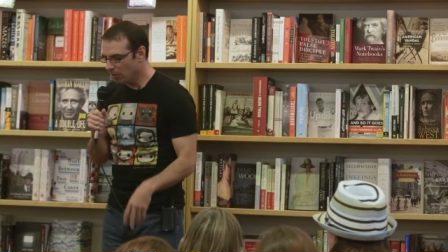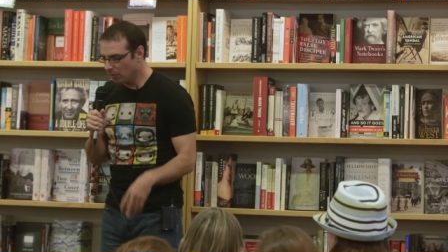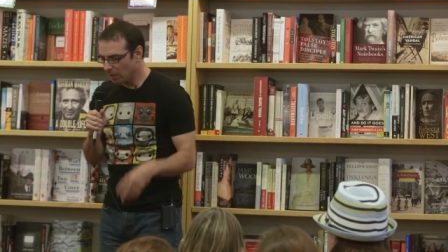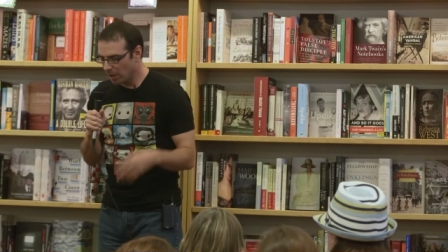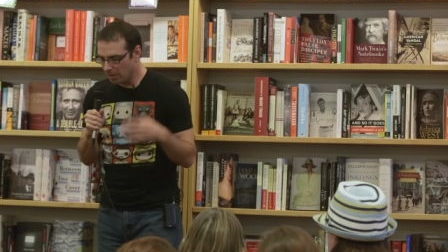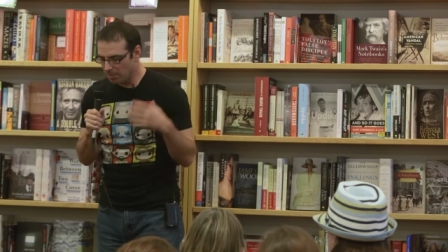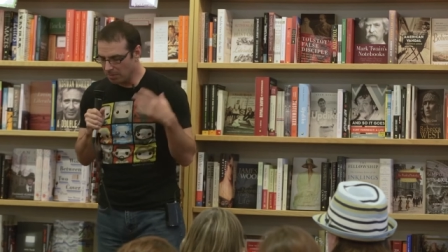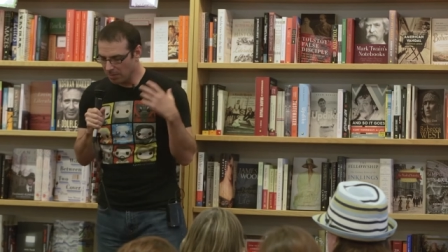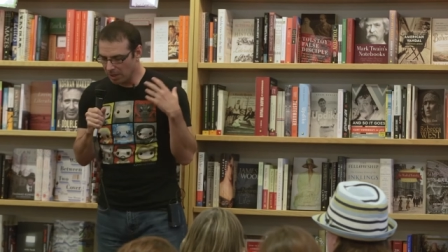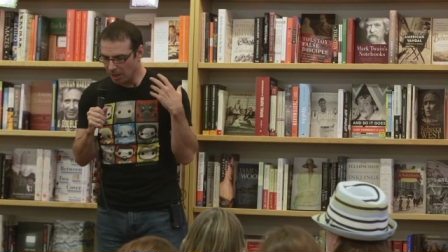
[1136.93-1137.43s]
know, when
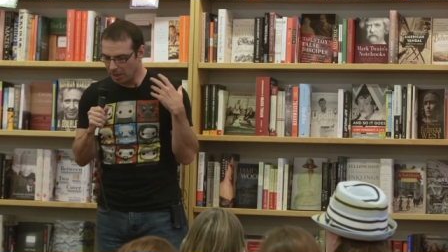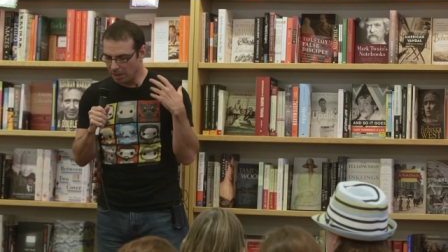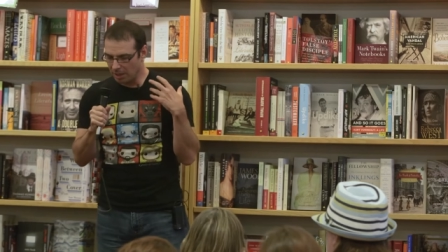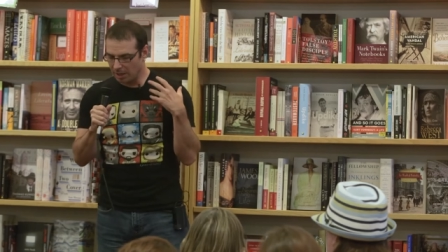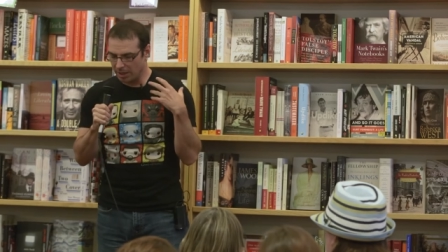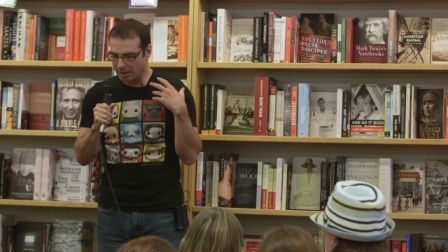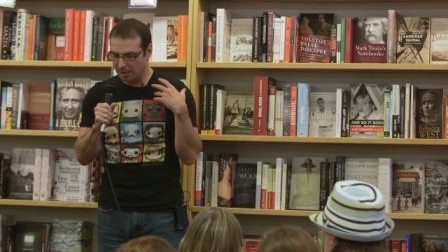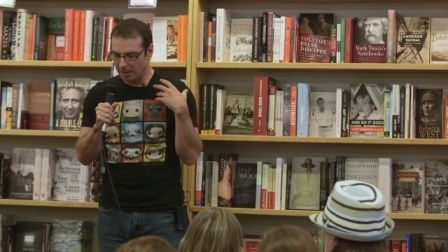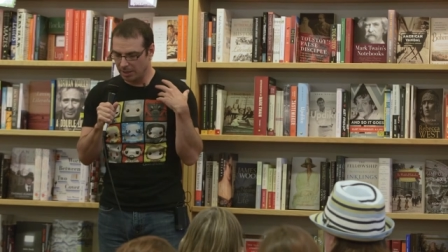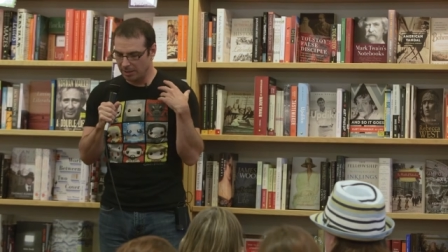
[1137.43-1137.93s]
I'm
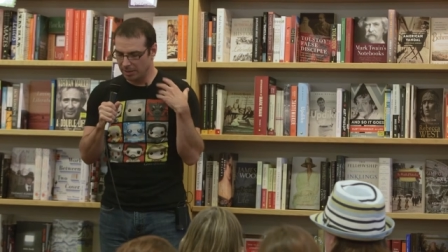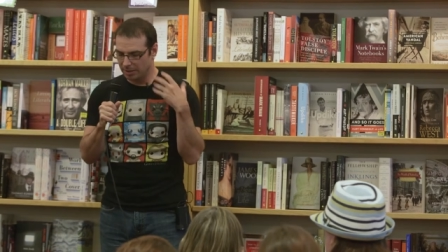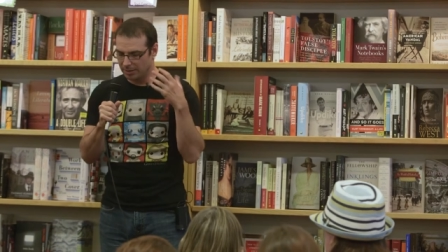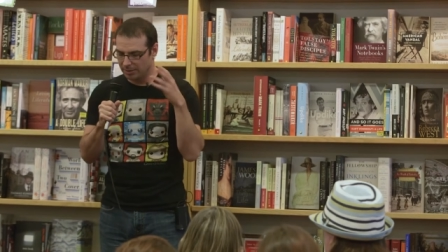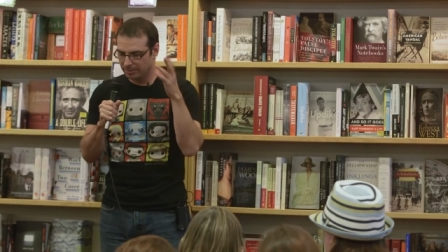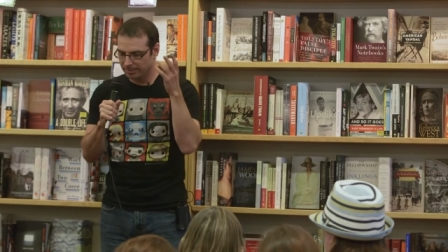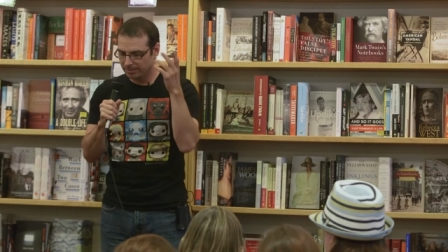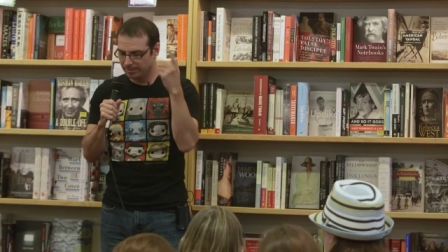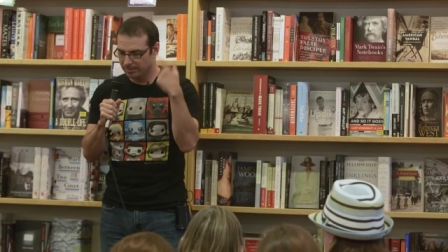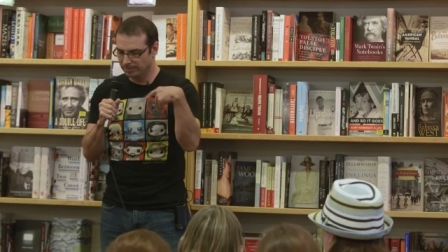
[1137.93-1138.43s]
uh,
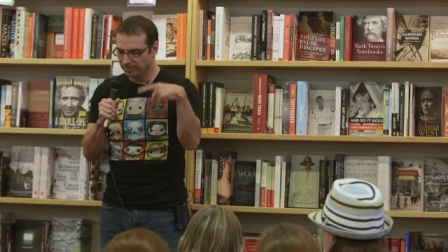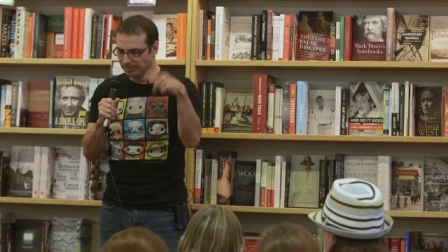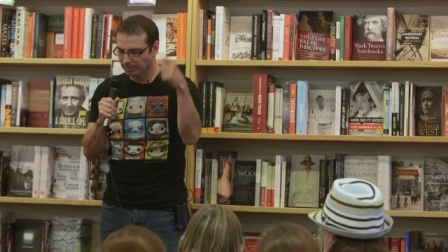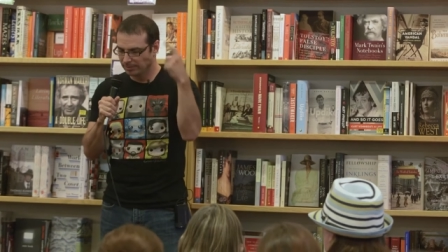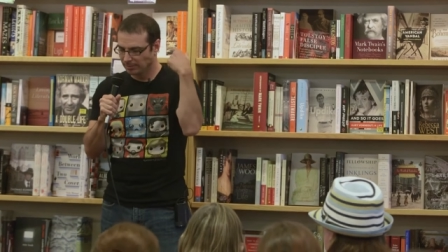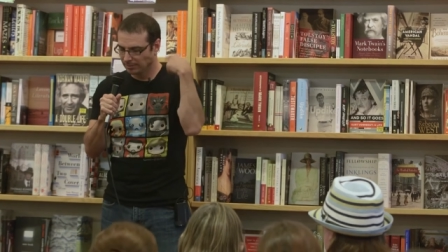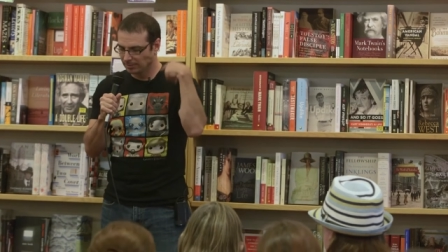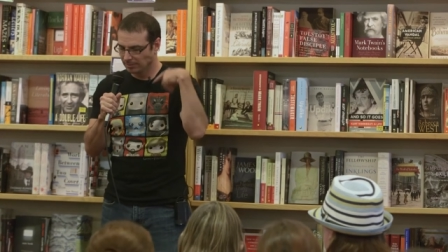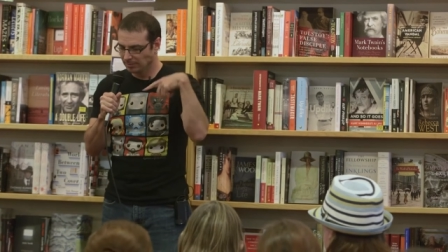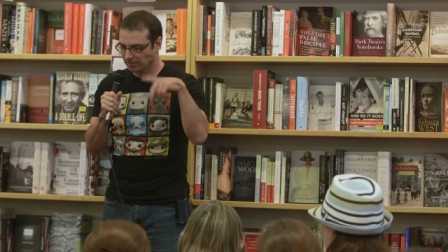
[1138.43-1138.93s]

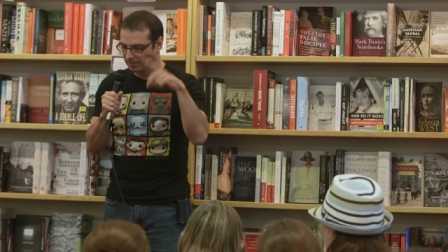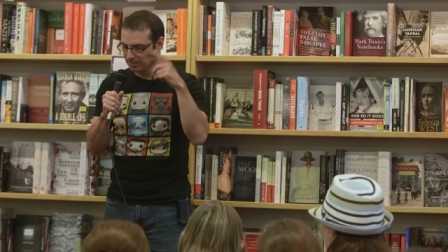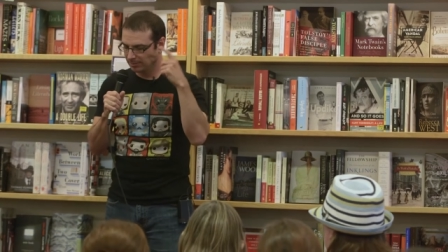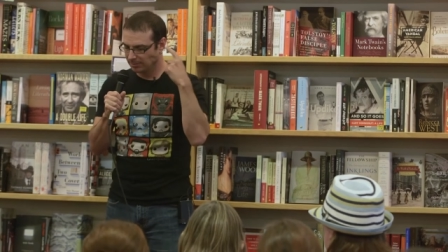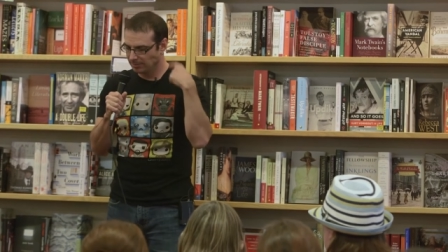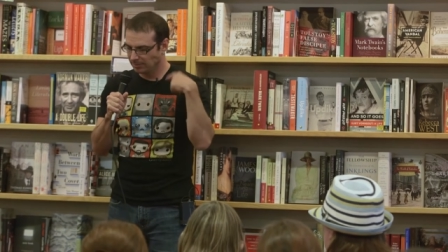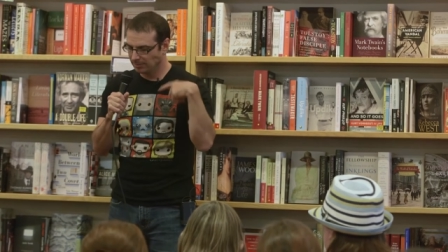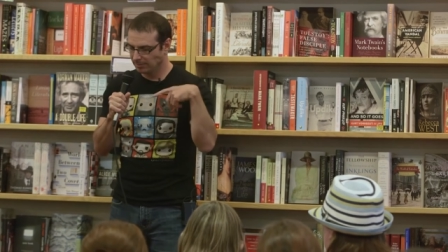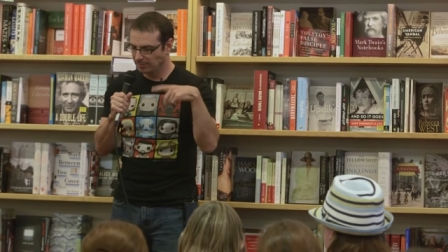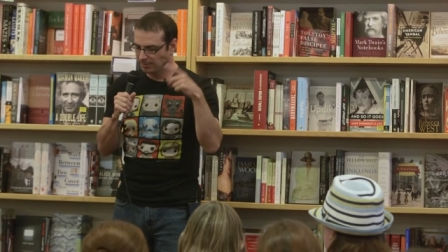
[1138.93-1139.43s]
mm
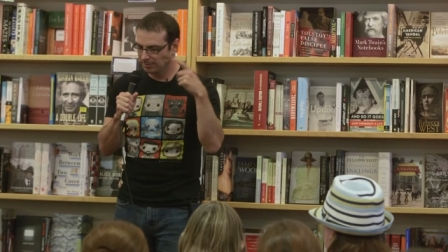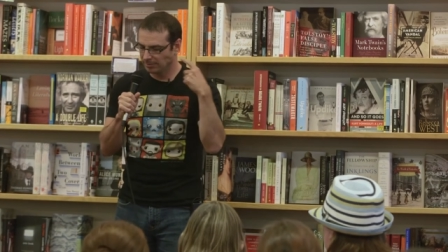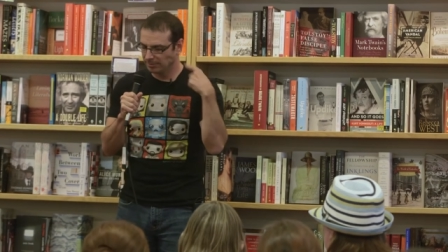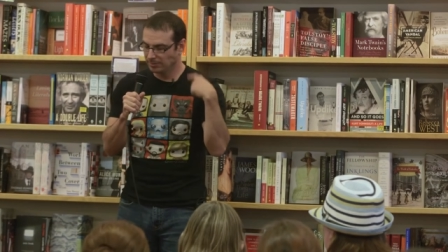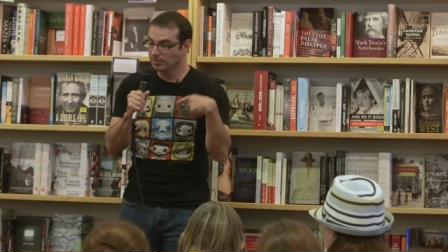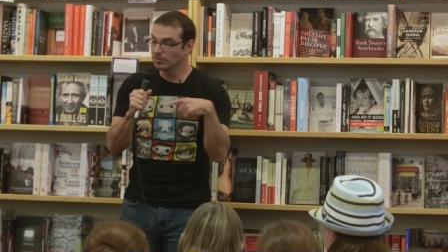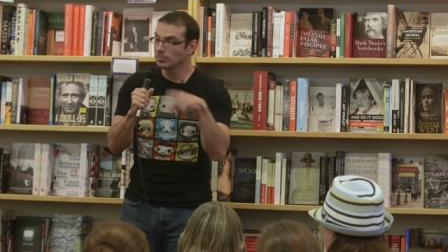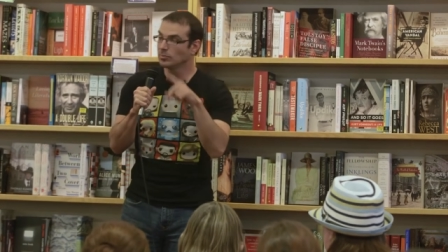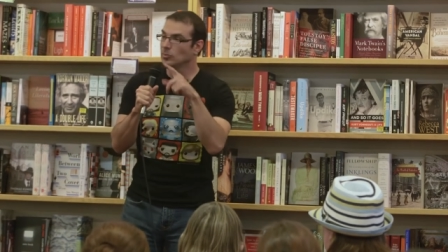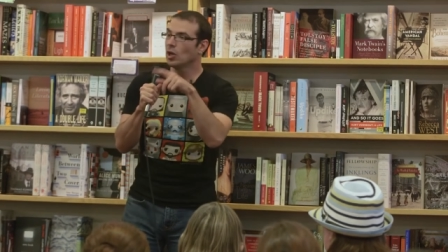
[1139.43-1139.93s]
mm, mm, mm,
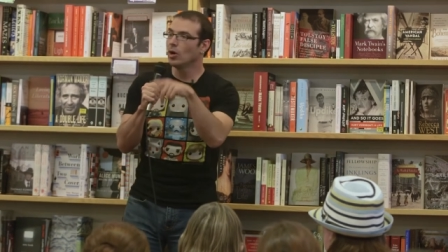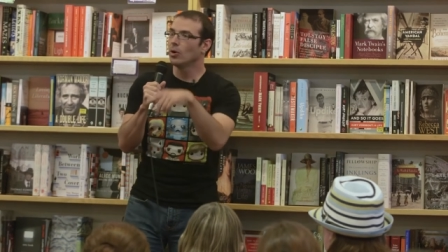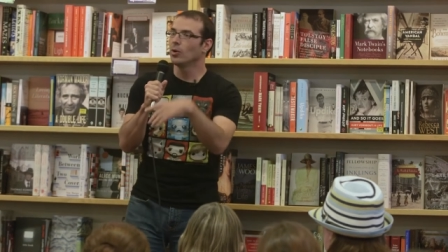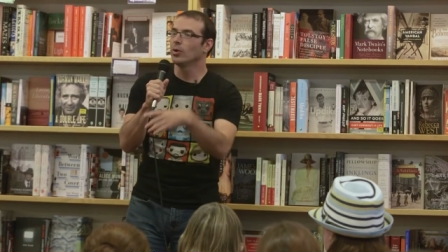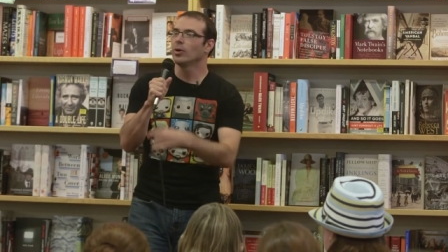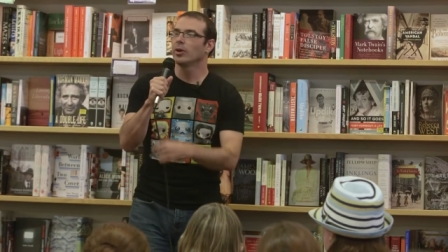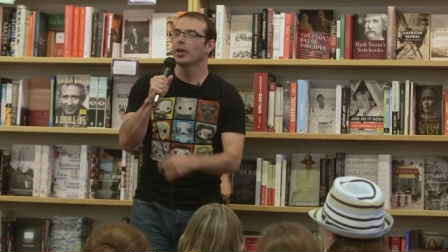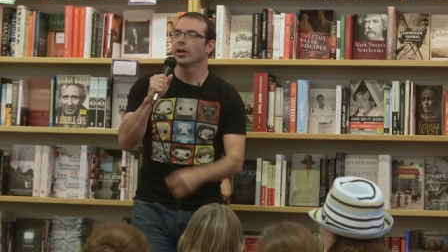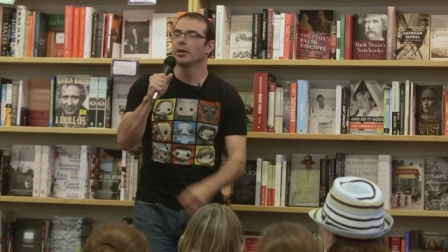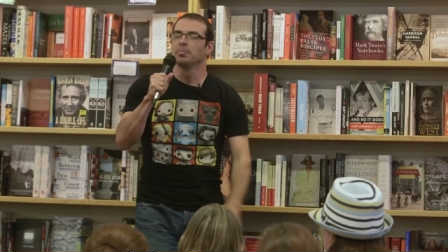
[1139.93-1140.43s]
mm, oh
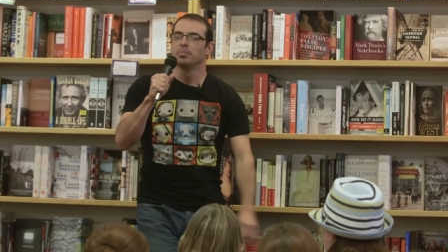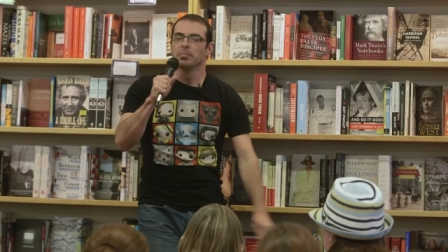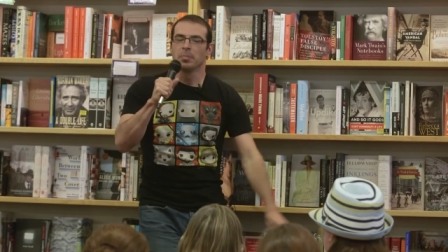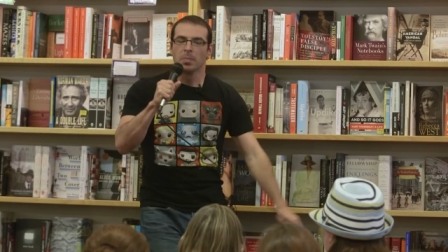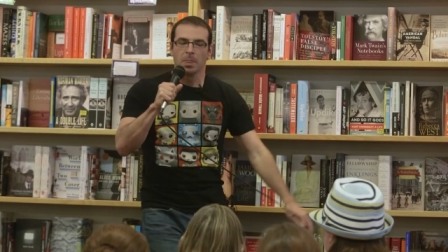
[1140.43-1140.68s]
okay.